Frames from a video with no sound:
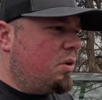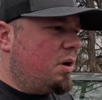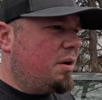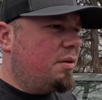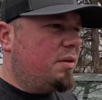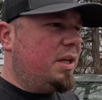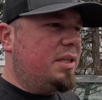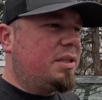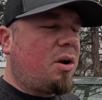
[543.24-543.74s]

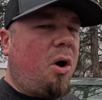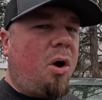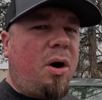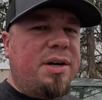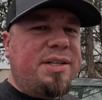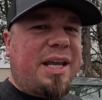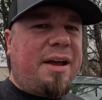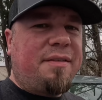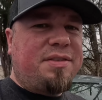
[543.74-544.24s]
these
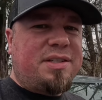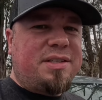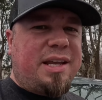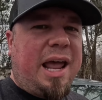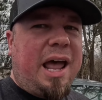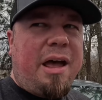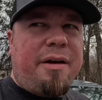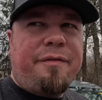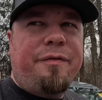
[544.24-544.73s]
cars have
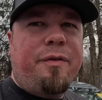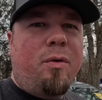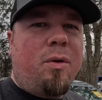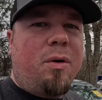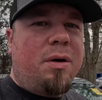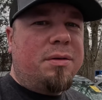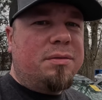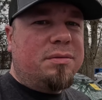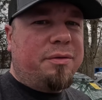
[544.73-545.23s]
sat
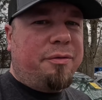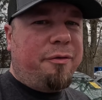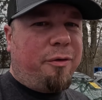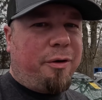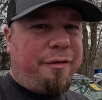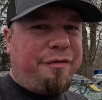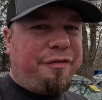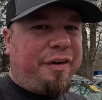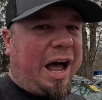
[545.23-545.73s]
for
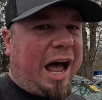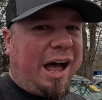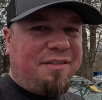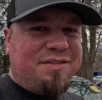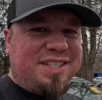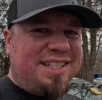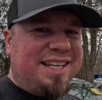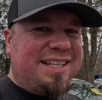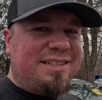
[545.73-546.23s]

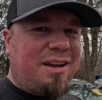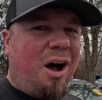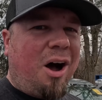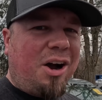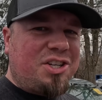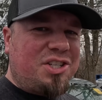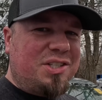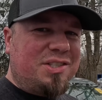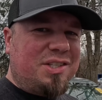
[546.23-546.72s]
5-6
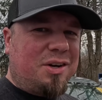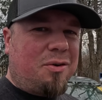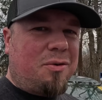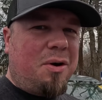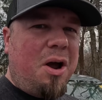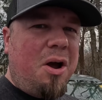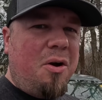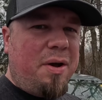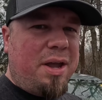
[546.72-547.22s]
auctions in a
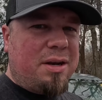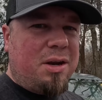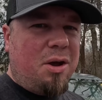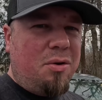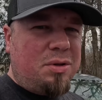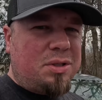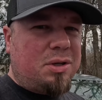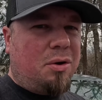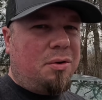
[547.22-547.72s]
row and
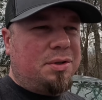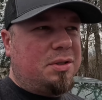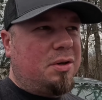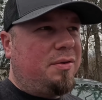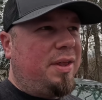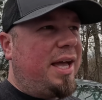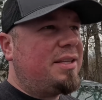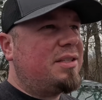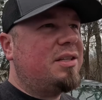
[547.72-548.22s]
no sold.
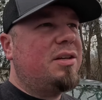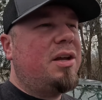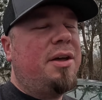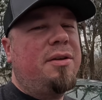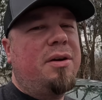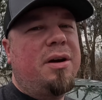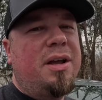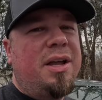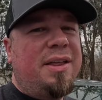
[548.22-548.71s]
So that's
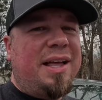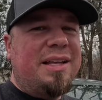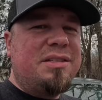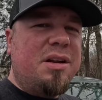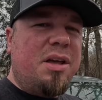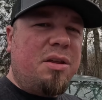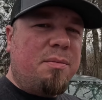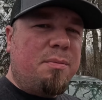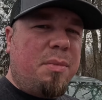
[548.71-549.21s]
another
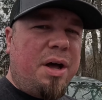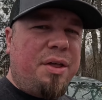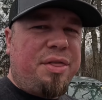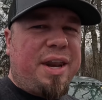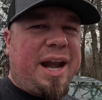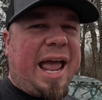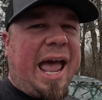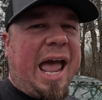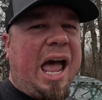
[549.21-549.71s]
month
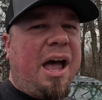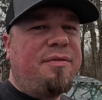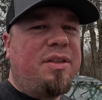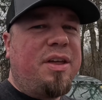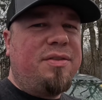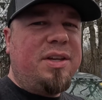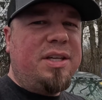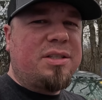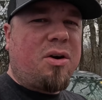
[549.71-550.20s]
and a half
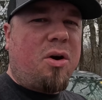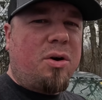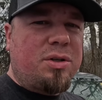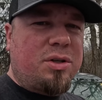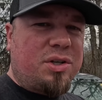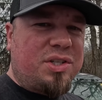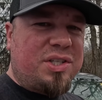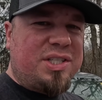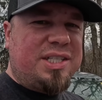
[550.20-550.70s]
that these cars
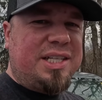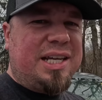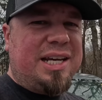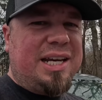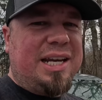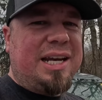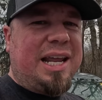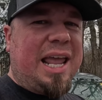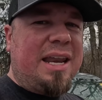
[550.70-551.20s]
are
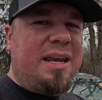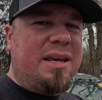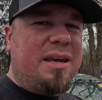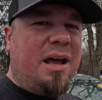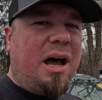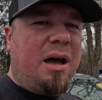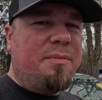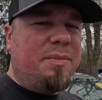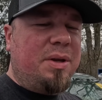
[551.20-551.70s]
sitting and
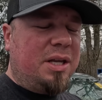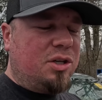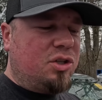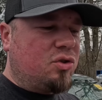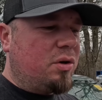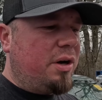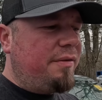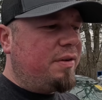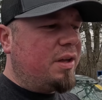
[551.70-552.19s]
not being
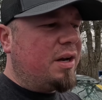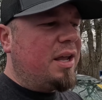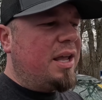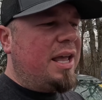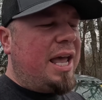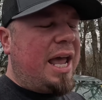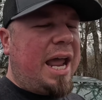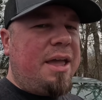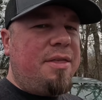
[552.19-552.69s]
driven.
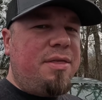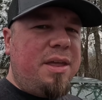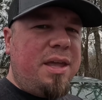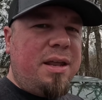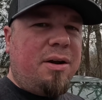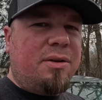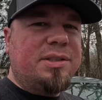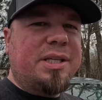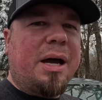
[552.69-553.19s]
And
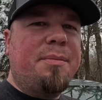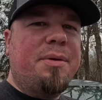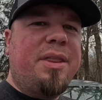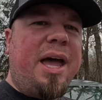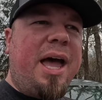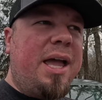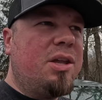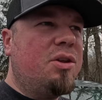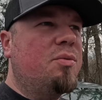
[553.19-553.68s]
then on top of
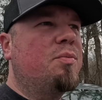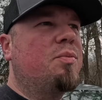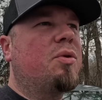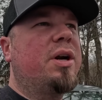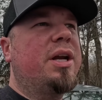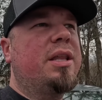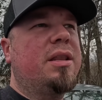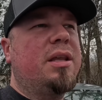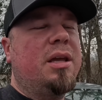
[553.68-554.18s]
that, you
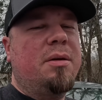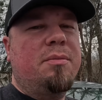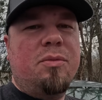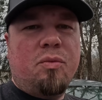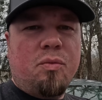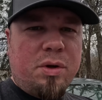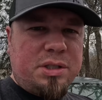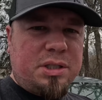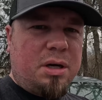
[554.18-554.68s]
bring
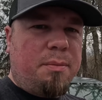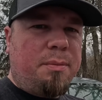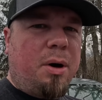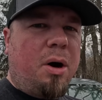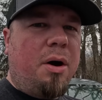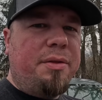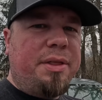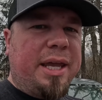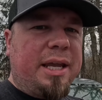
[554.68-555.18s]
them, once they're
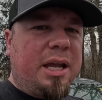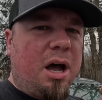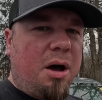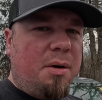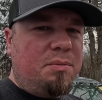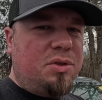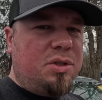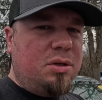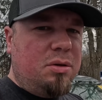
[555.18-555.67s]
bought, they
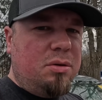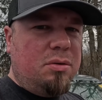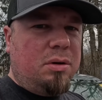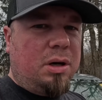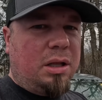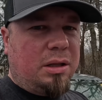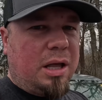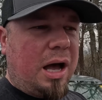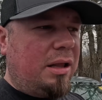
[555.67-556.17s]
come to
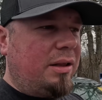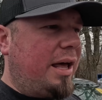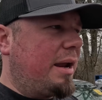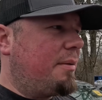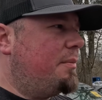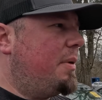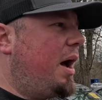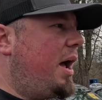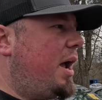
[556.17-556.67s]
a lot
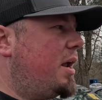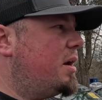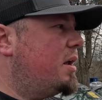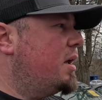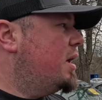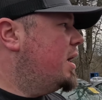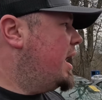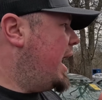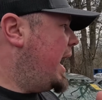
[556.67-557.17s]
like mine,
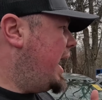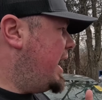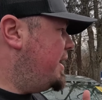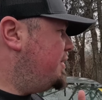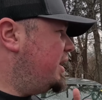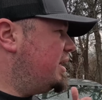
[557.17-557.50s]
and they